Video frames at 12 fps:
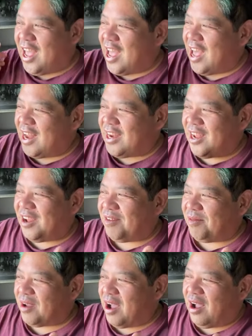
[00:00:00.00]
and
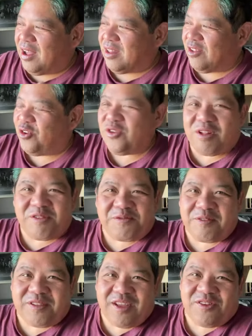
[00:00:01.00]
in
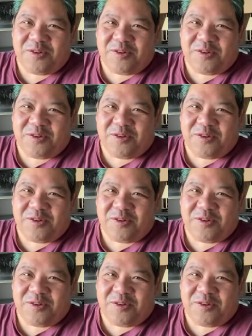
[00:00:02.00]
2015,